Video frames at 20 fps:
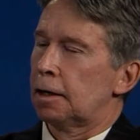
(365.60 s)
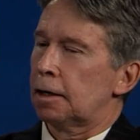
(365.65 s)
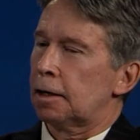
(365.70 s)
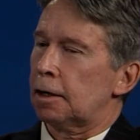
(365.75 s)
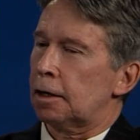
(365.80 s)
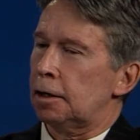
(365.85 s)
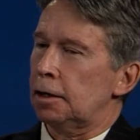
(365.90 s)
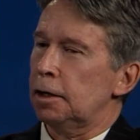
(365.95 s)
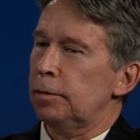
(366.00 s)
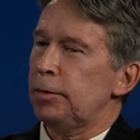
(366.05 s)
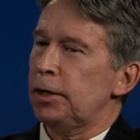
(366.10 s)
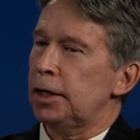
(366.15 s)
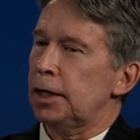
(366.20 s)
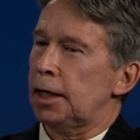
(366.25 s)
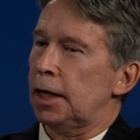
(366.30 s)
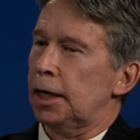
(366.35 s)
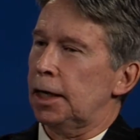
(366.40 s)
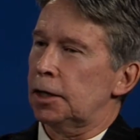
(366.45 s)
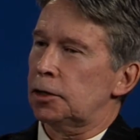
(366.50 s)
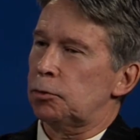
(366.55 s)
Columbia
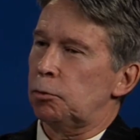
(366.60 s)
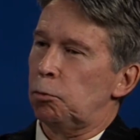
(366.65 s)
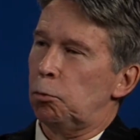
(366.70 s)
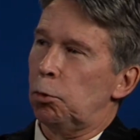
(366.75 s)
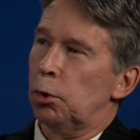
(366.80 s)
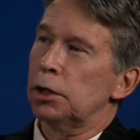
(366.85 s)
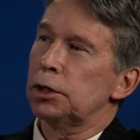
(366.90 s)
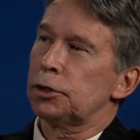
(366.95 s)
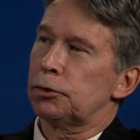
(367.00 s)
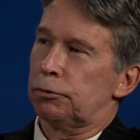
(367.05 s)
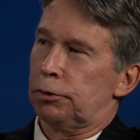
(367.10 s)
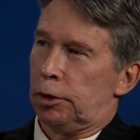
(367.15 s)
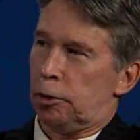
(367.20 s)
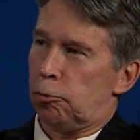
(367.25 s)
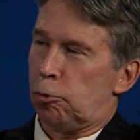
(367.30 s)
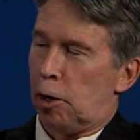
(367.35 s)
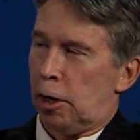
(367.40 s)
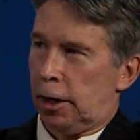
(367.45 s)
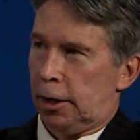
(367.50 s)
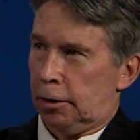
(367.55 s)
Gas was
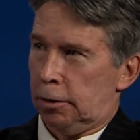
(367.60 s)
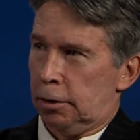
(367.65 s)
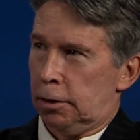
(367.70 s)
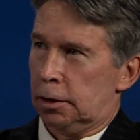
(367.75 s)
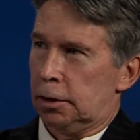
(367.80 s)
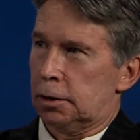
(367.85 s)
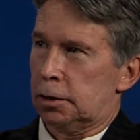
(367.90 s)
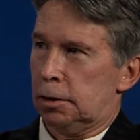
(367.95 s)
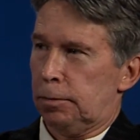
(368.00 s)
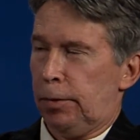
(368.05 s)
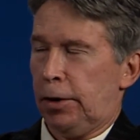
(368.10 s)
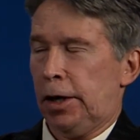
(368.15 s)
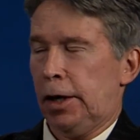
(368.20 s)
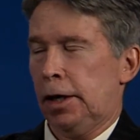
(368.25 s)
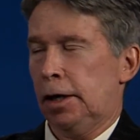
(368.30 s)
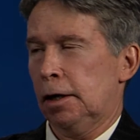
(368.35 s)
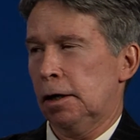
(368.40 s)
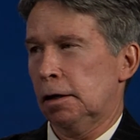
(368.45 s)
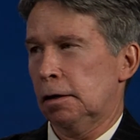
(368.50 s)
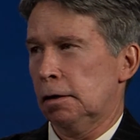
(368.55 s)
required to
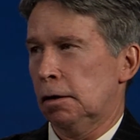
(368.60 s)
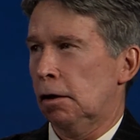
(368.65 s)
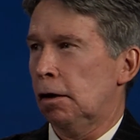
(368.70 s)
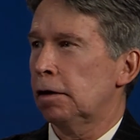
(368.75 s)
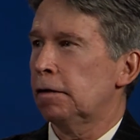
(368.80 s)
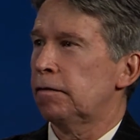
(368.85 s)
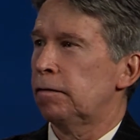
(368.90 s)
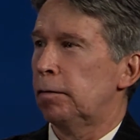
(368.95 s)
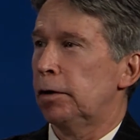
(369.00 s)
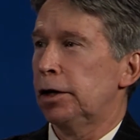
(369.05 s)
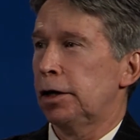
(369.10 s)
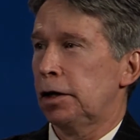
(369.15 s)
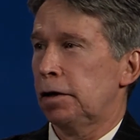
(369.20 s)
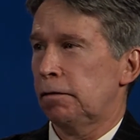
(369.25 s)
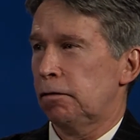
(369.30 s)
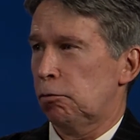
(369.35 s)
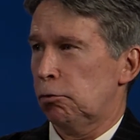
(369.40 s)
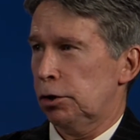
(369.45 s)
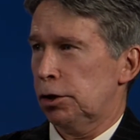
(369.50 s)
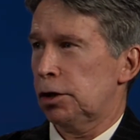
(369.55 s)
pay a lot of money
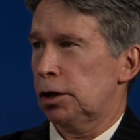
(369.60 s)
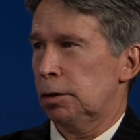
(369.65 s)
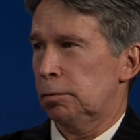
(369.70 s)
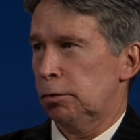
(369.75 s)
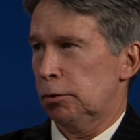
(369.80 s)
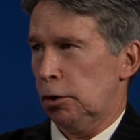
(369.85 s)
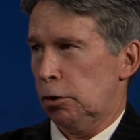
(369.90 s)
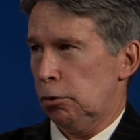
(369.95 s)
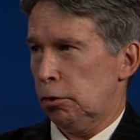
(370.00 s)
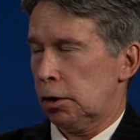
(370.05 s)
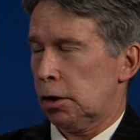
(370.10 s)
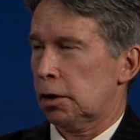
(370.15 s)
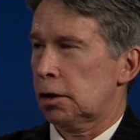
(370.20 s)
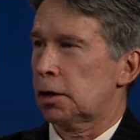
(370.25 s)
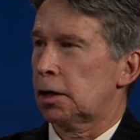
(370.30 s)
for what they broke.